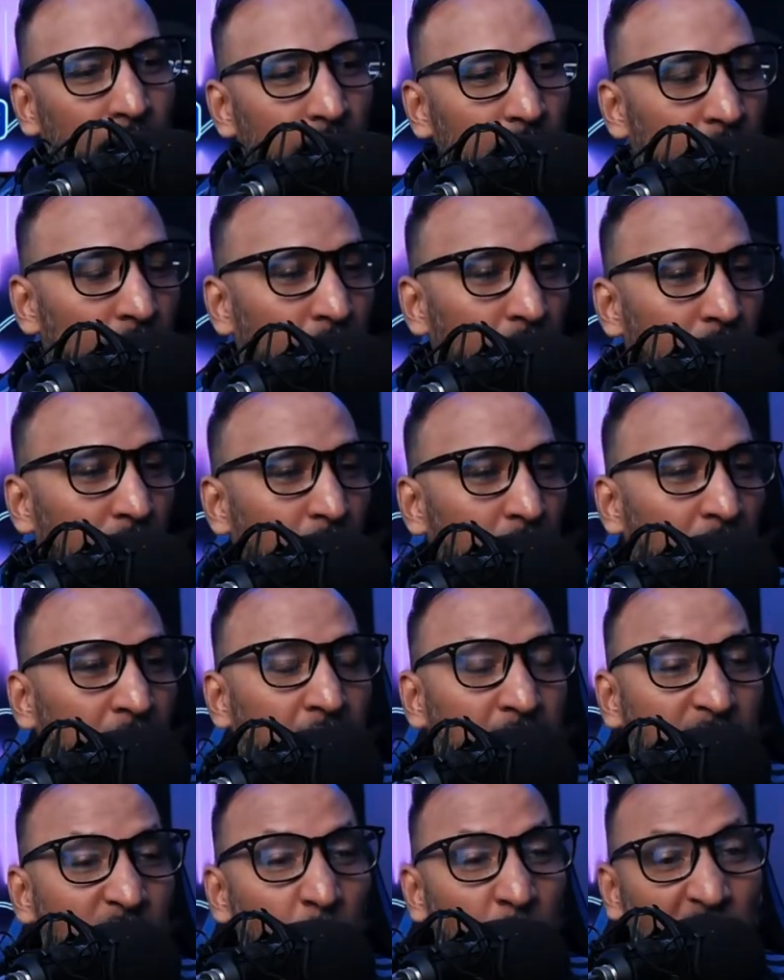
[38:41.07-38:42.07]

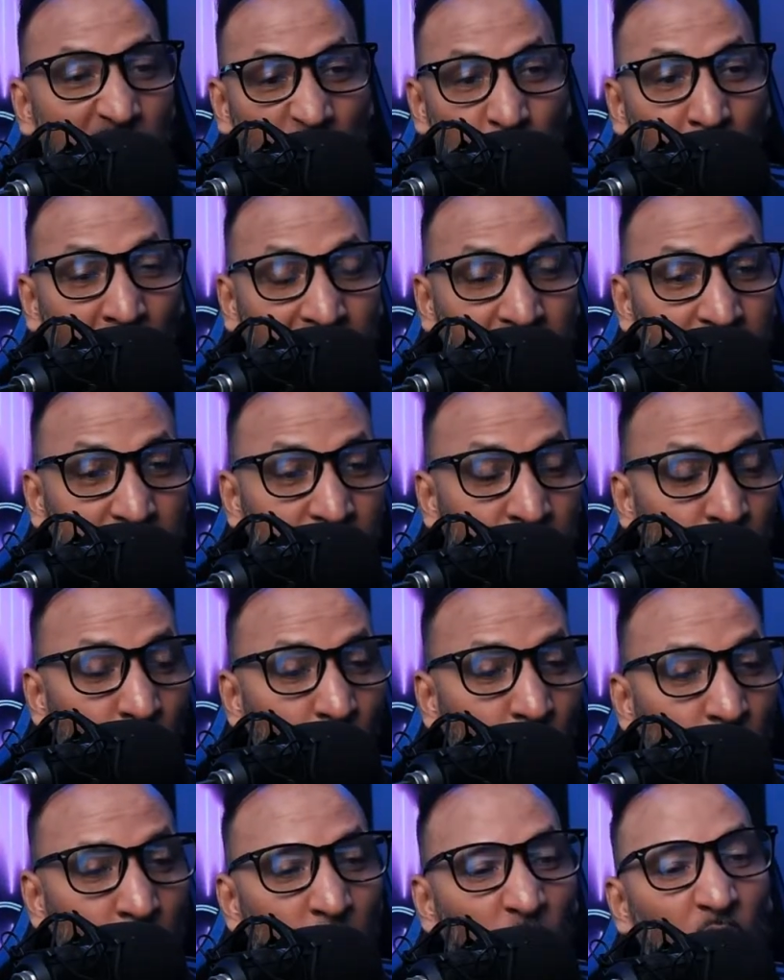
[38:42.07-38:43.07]
Haiti with a speculative
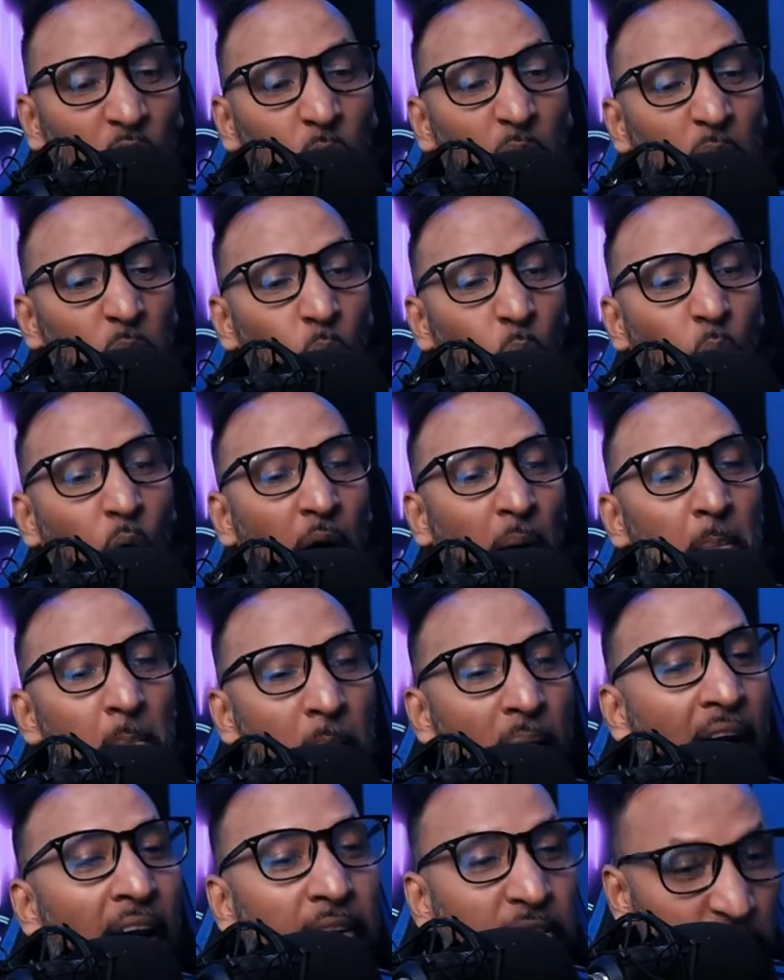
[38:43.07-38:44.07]
long ball with one
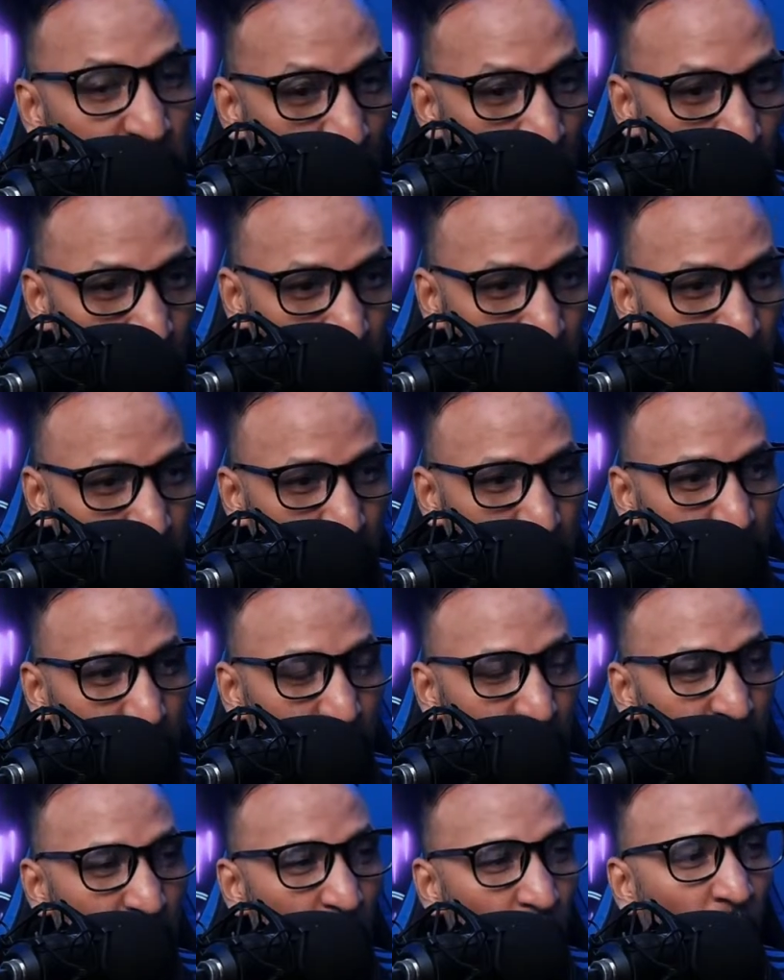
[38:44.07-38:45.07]
man down
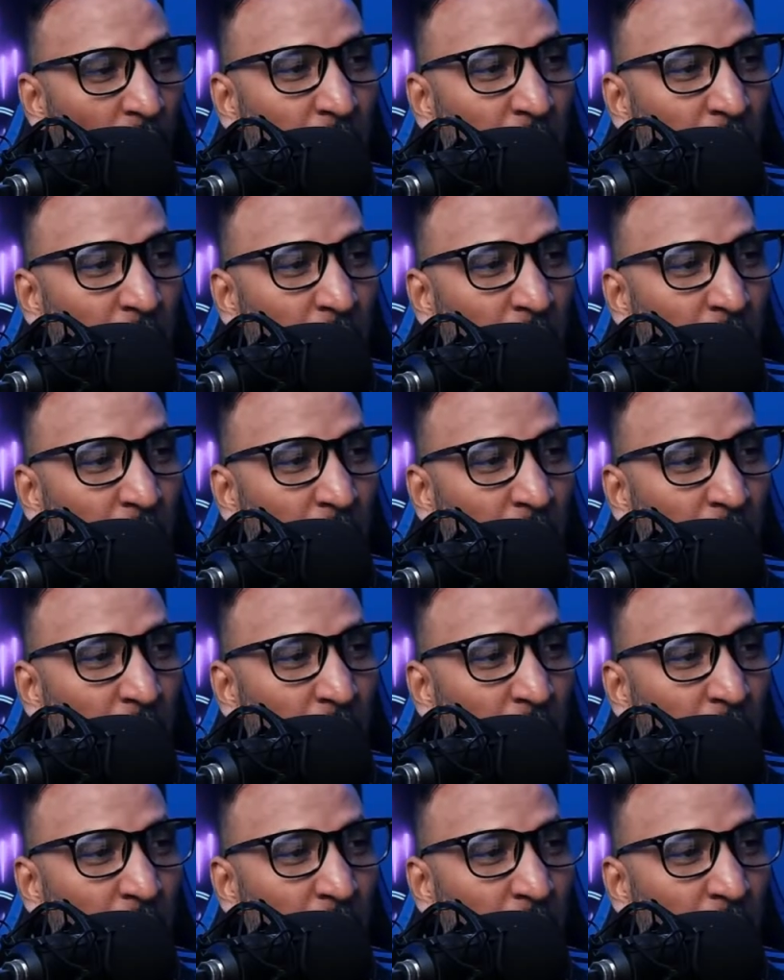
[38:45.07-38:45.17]
now